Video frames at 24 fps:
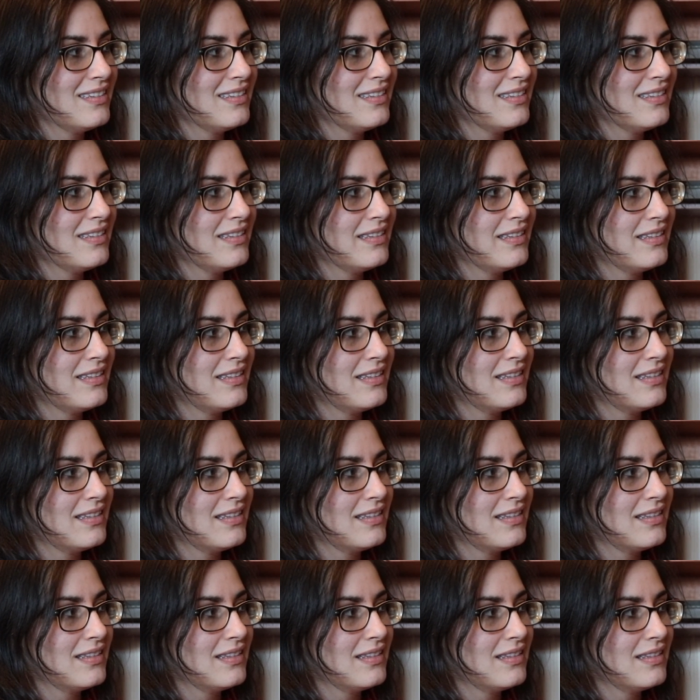
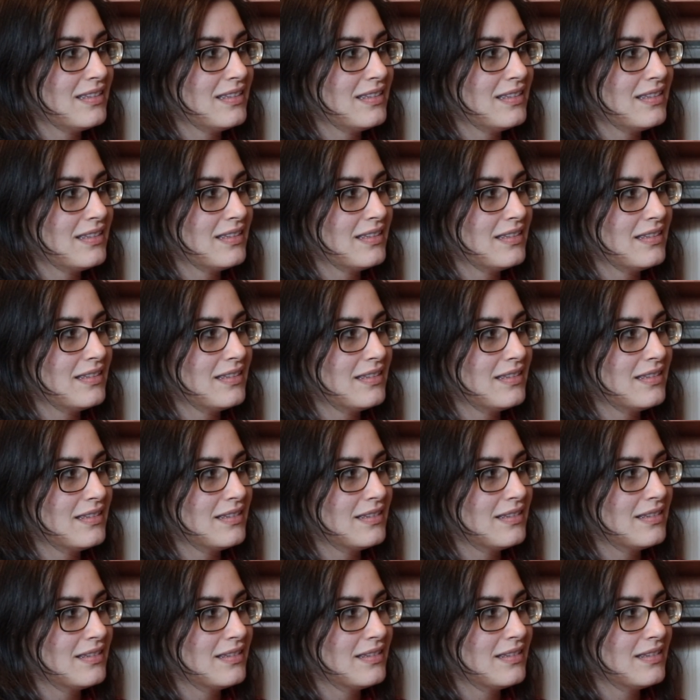
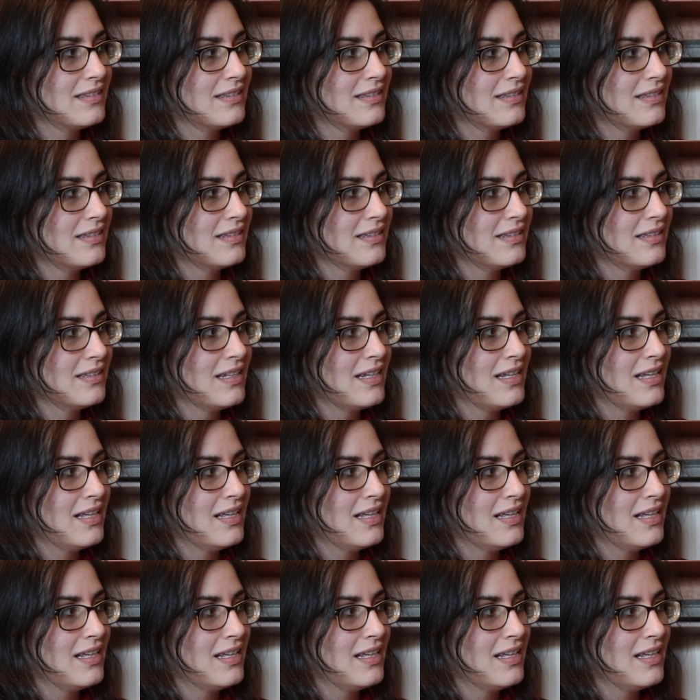No words are spoken by the person on screen.